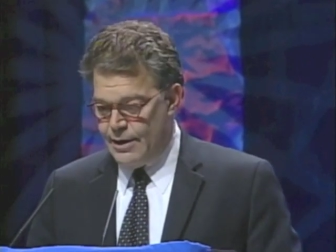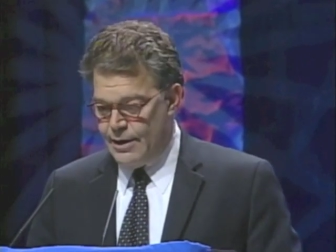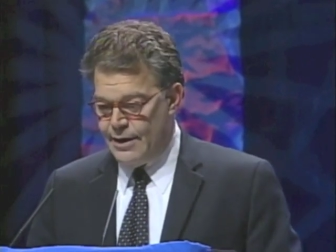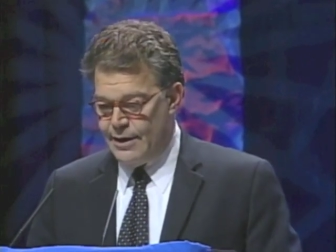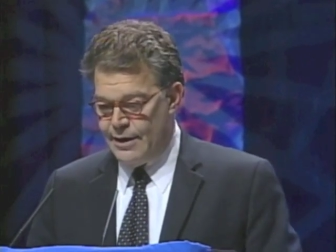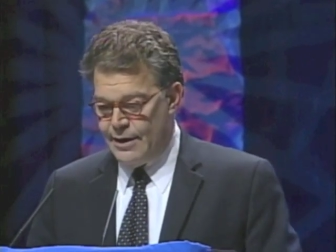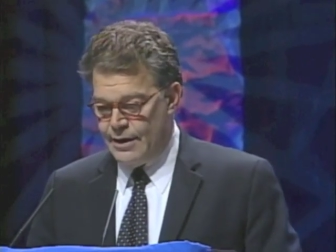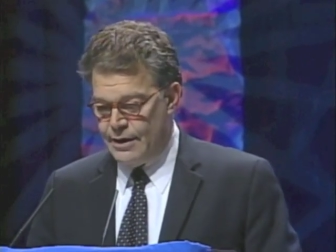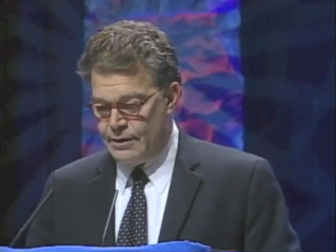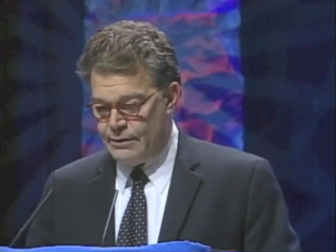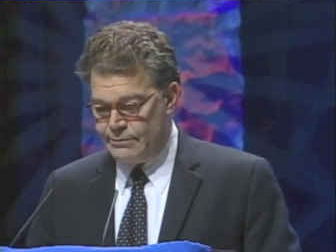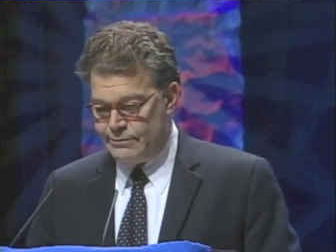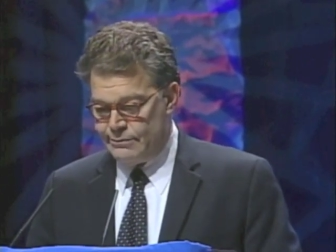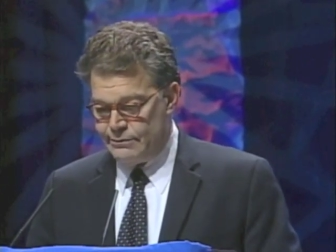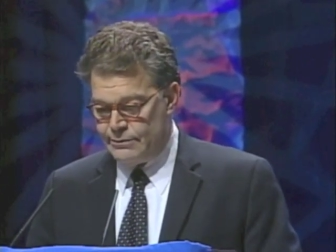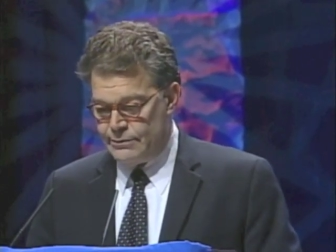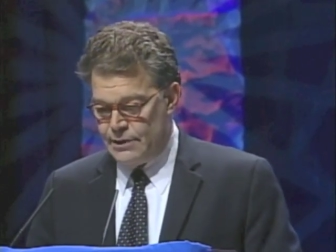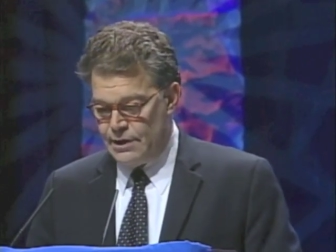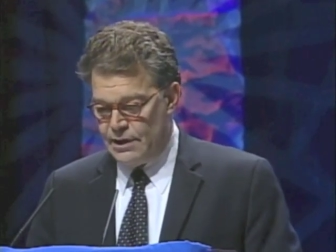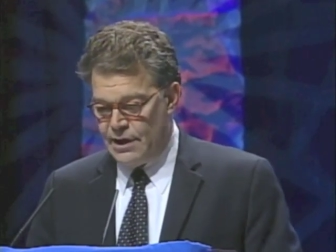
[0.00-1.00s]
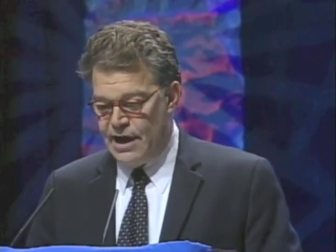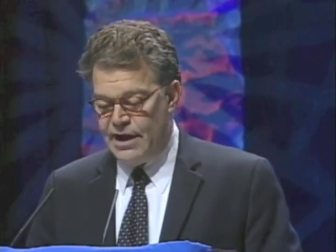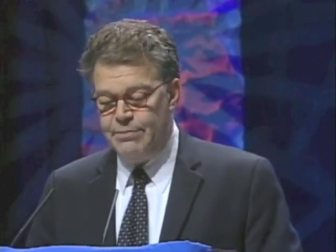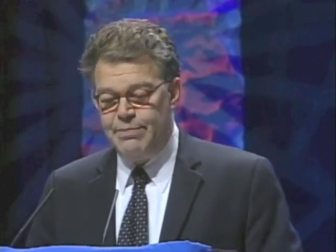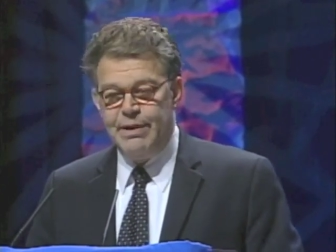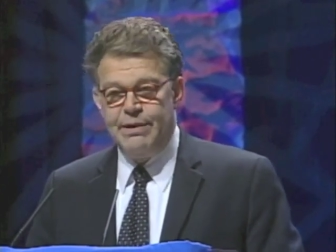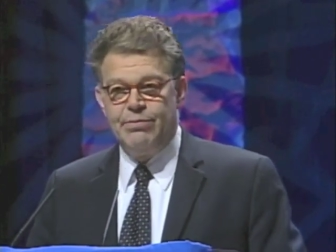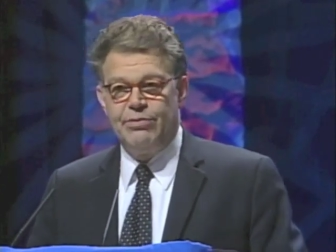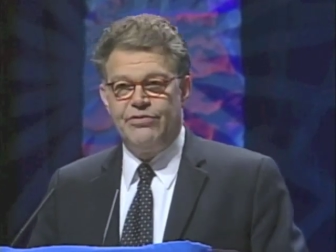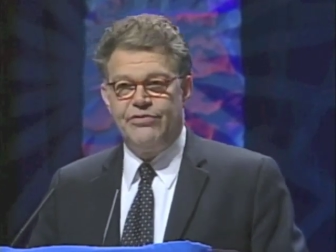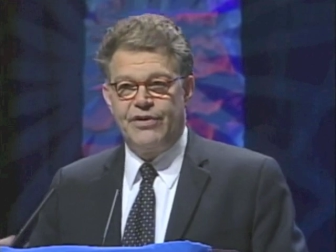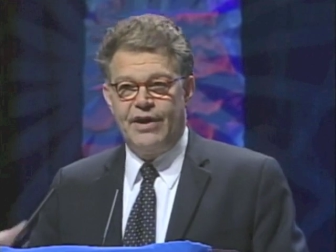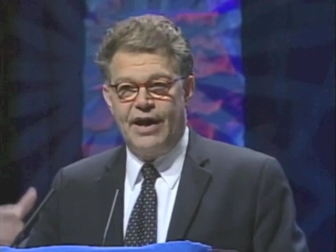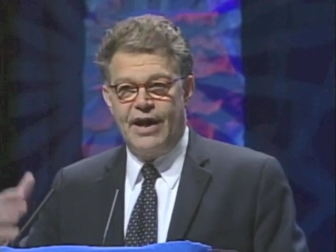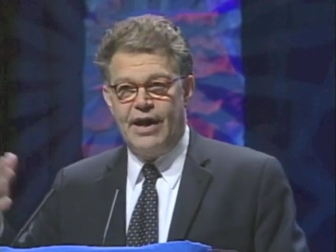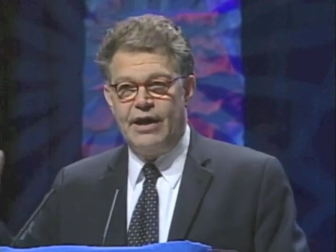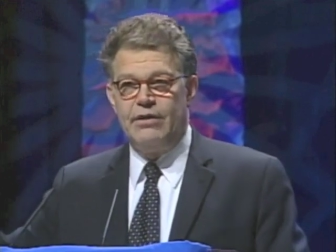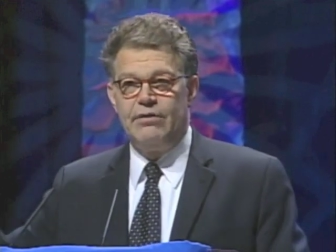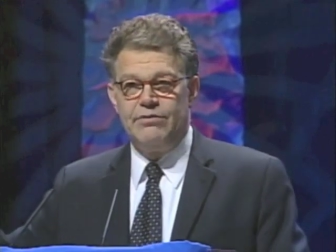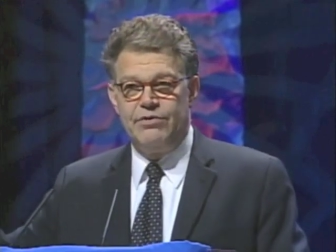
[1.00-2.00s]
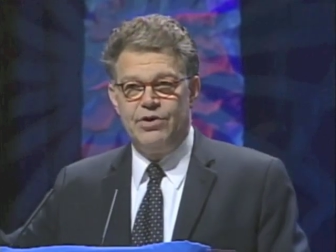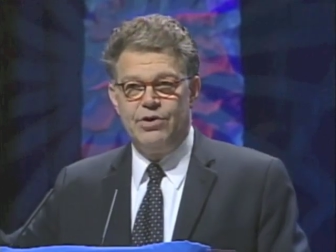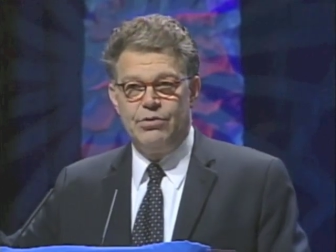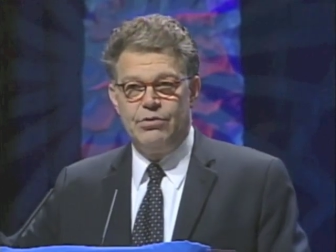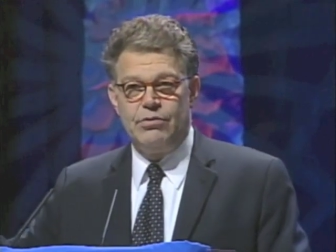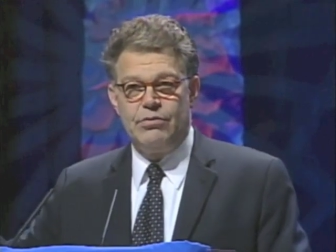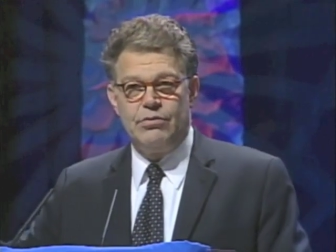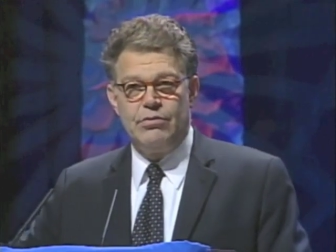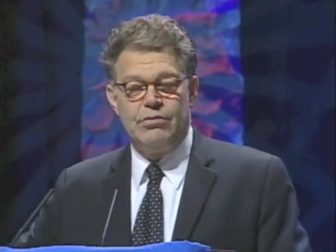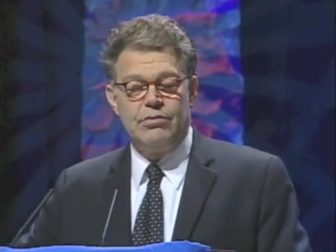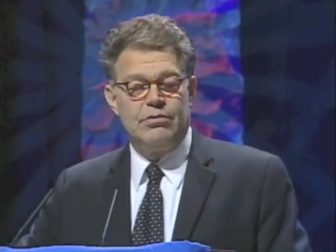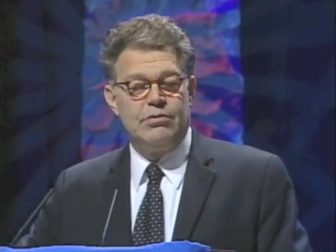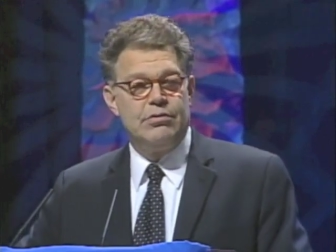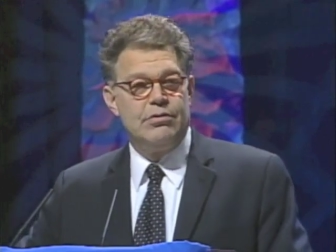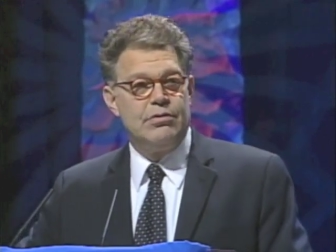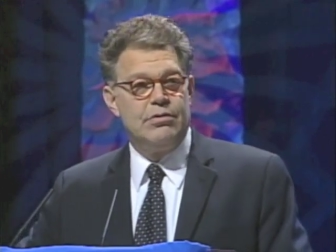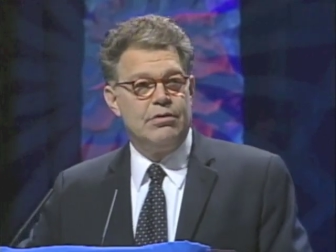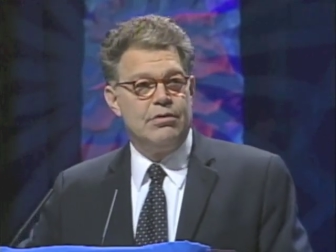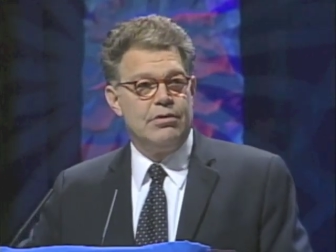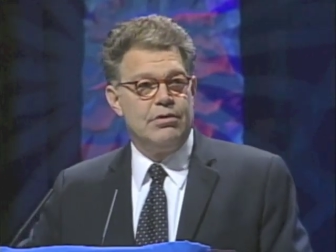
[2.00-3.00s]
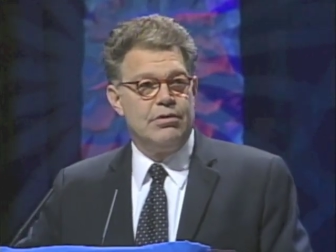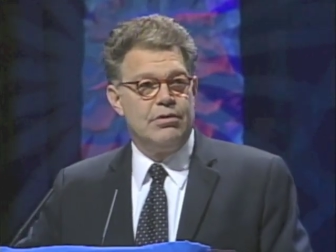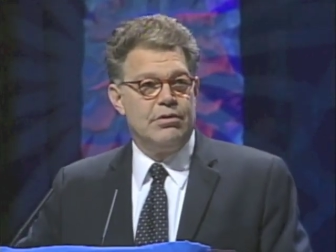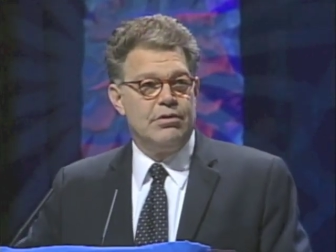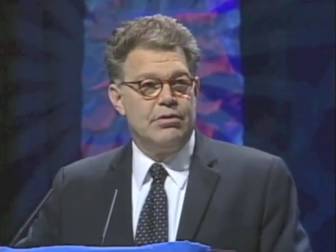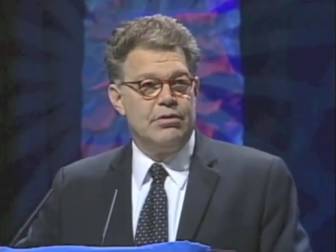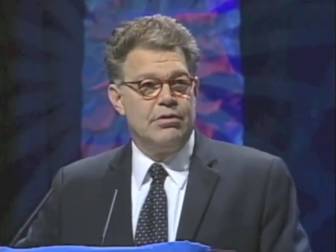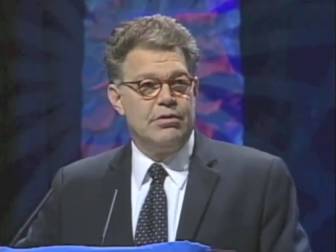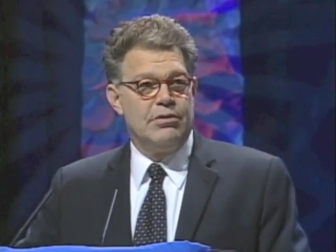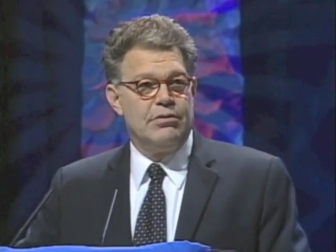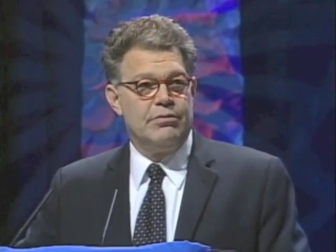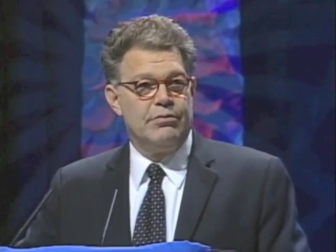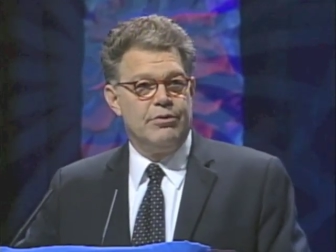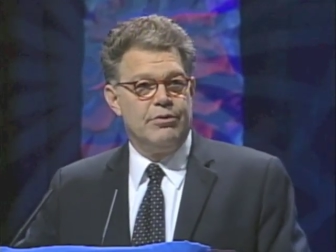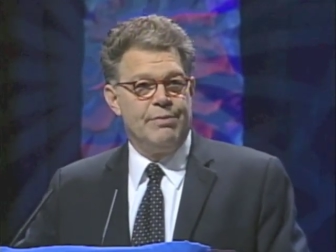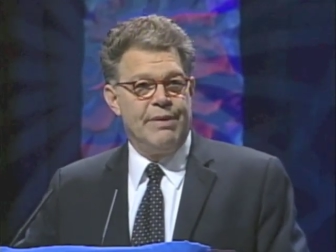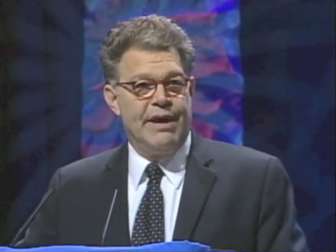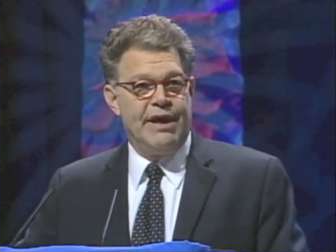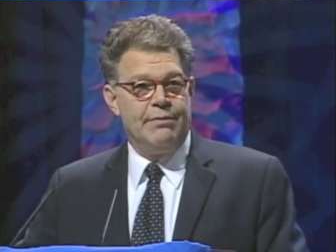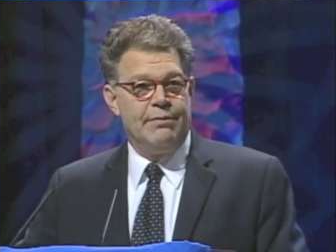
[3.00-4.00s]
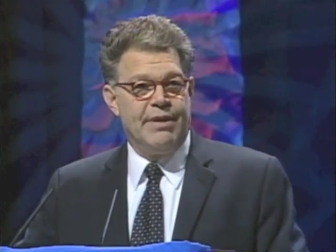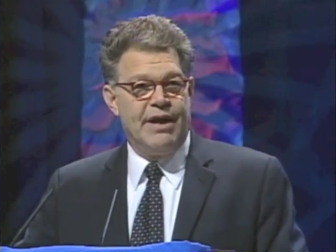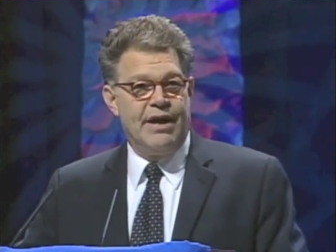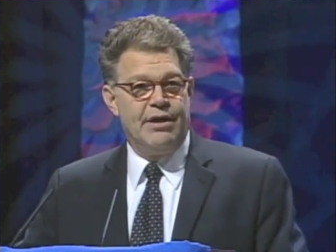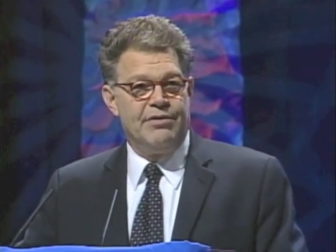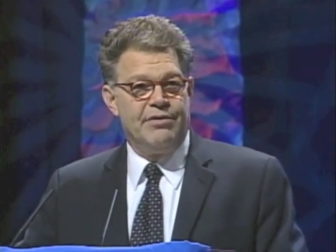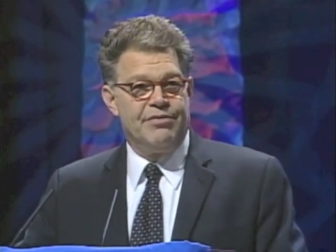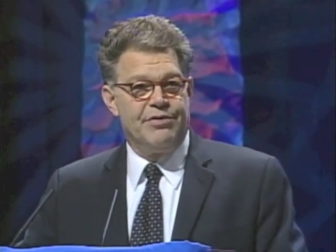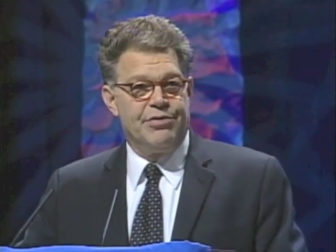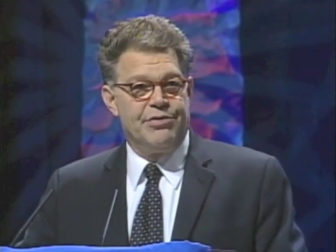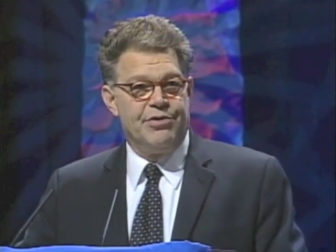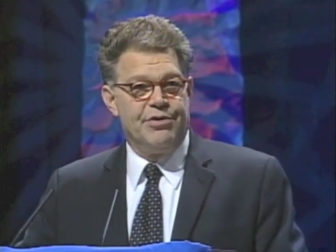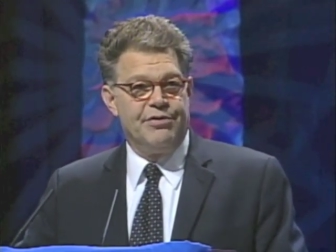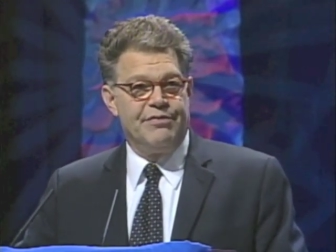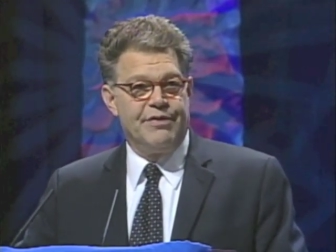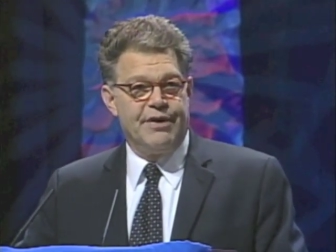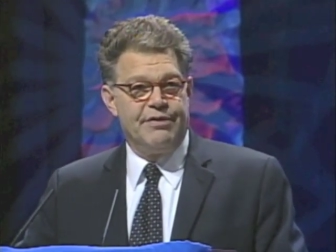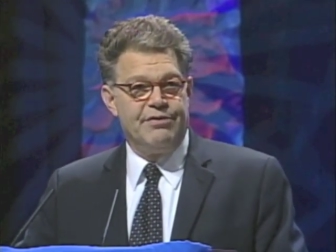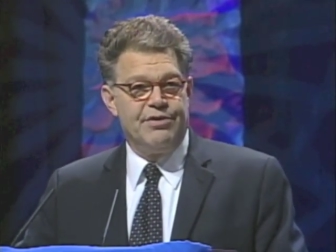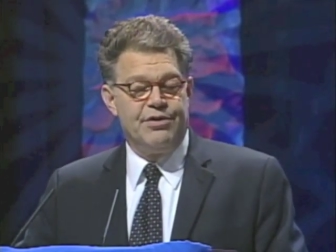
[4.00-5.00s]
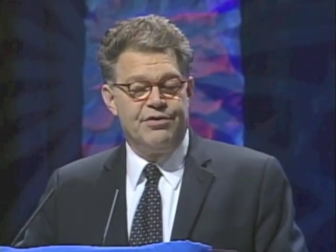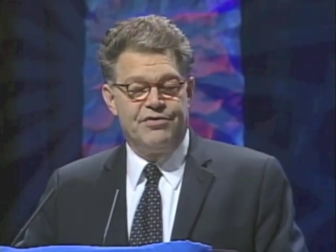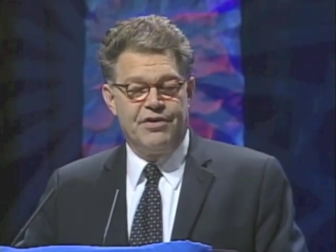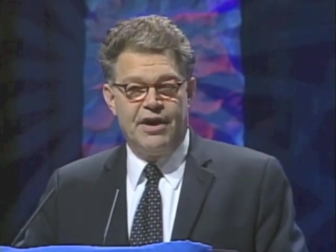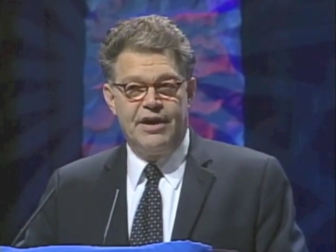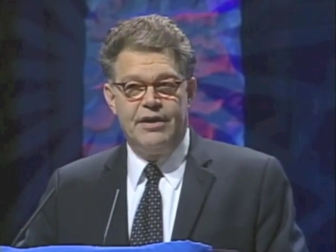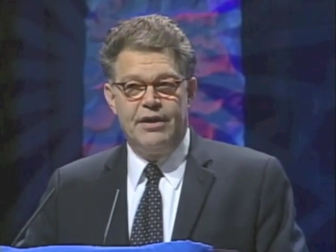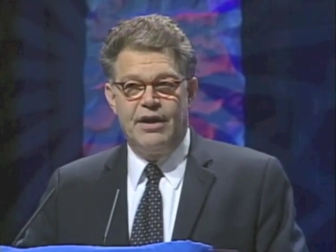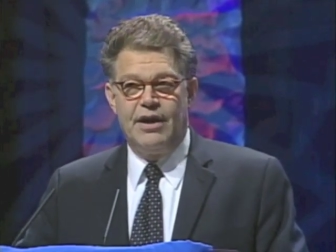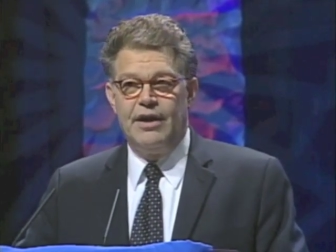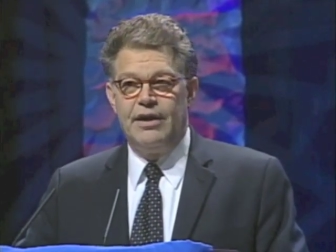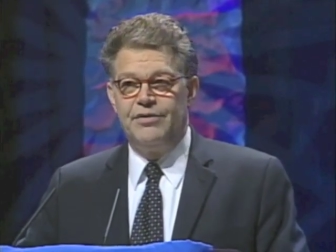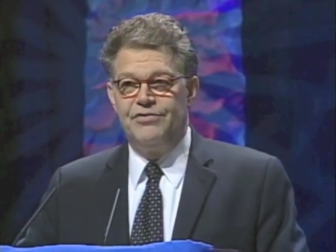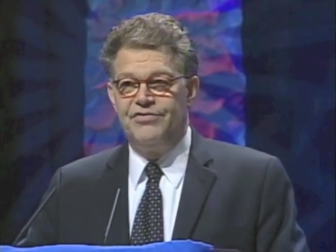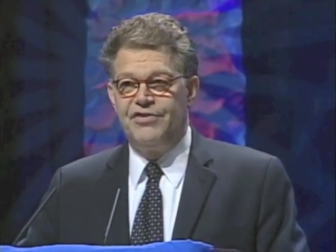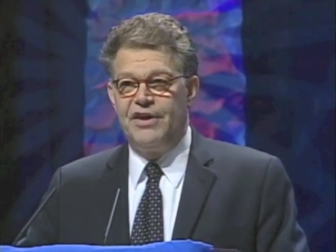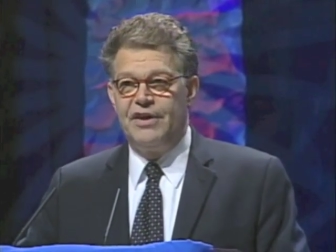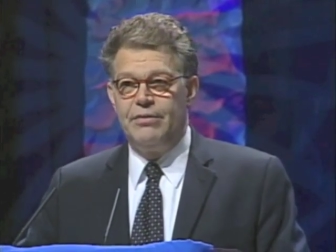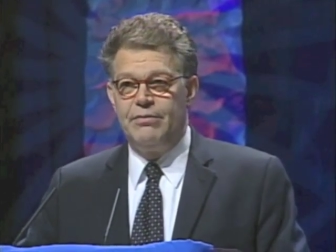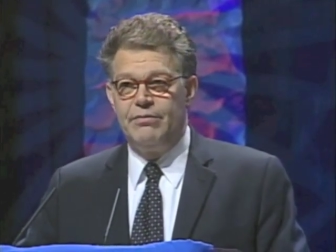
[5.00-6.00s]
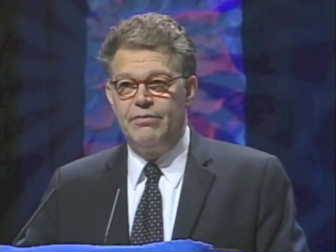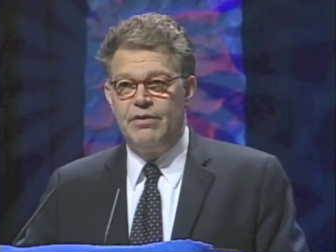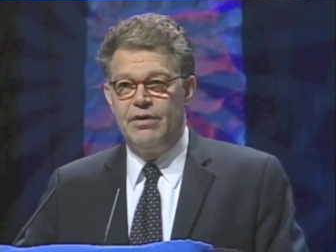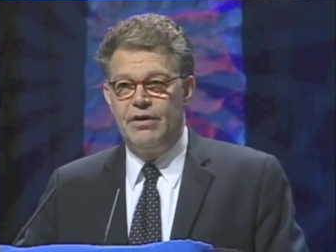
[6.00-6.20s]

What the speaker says: A lot of people say, how have you remained married for 35 years? I cite